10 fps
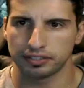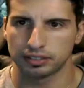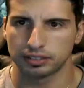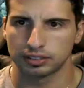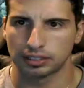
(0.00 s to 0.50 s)

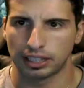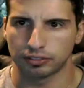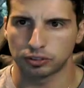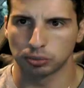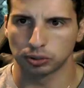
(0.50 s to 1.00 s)
I
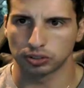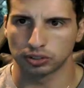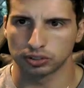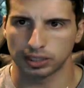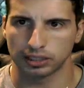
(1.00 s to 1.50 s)
have two more
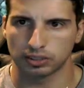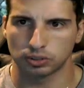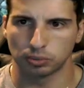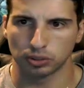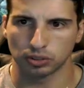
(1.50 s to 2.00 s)
turns, right?
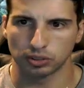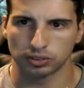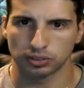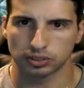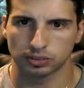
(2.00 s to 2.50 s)
Two more
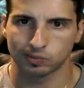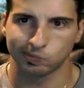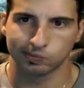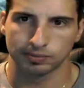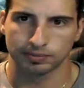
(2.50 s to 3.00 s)
turns.
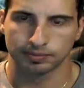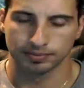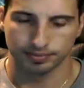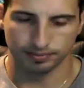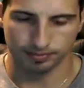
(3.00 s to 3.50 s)
Hmm.